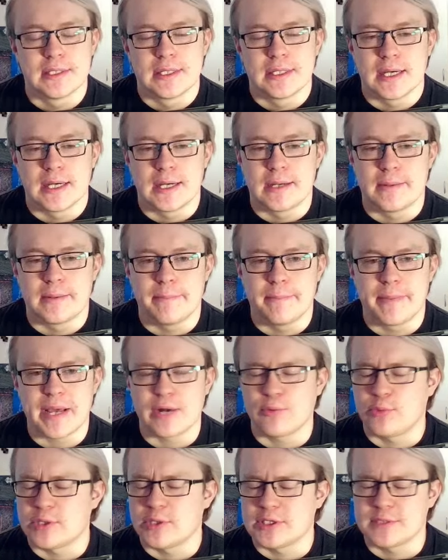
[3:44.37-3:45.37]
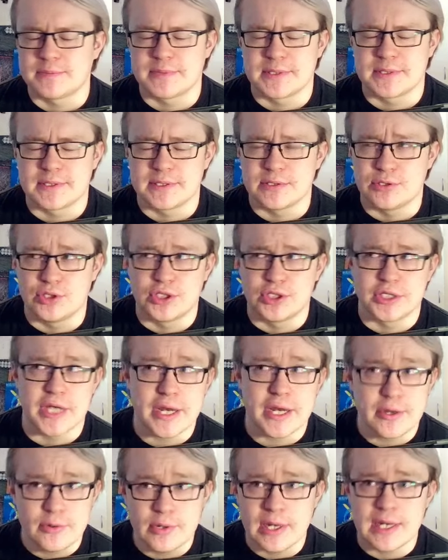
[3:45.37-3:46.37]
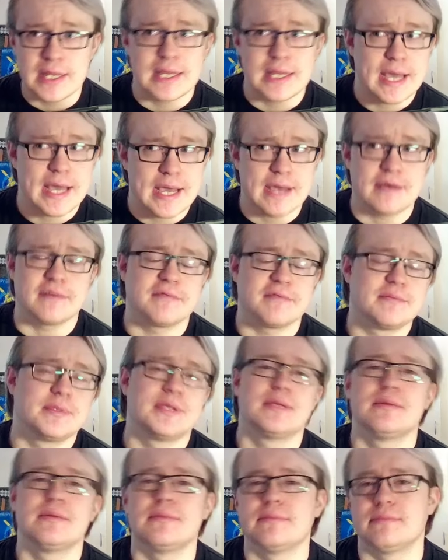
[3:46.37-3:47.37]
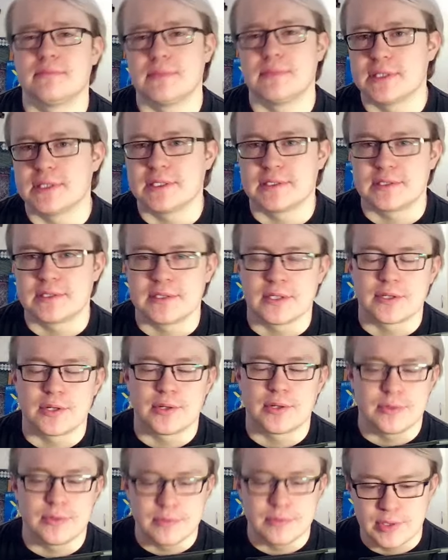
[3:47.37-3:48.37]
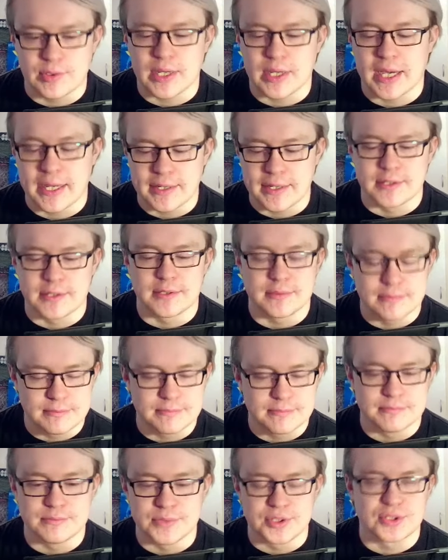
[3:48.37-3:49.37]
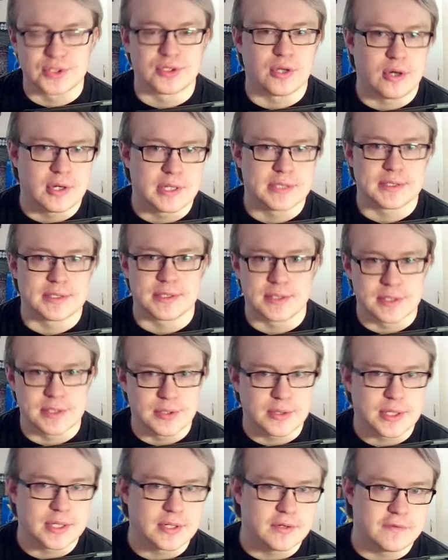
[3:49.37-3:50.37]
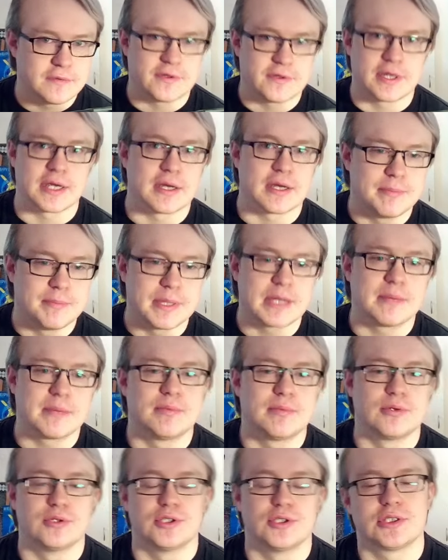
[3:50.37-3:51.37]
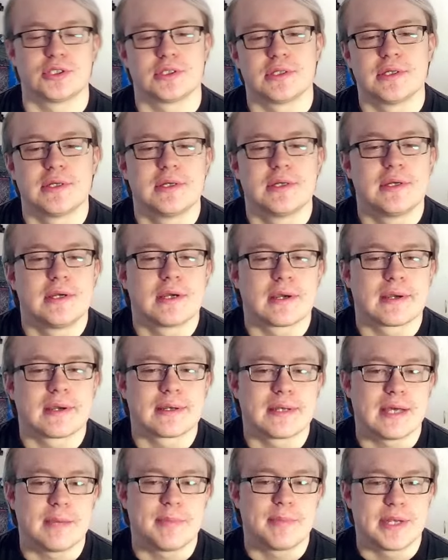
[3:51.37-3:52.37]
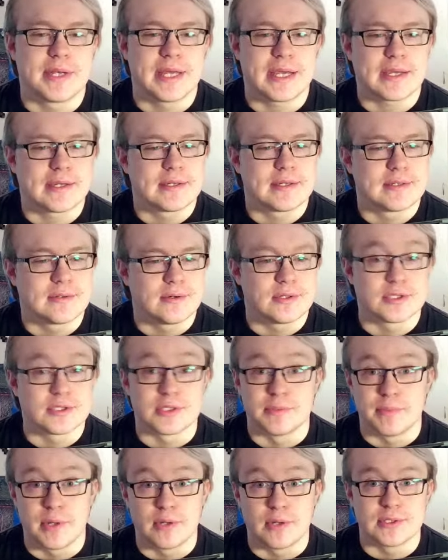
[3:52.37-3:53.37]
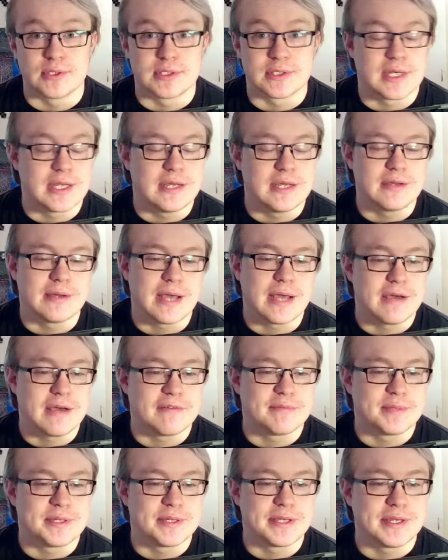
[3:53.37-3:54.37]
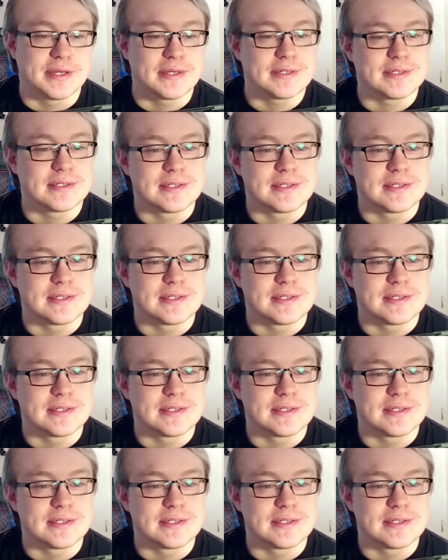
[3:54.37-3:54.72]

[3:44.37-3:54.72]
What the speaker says: Battlewasps generally have been this, you kind of stall until you can go for like a big push type of deck, or supposedly have been that.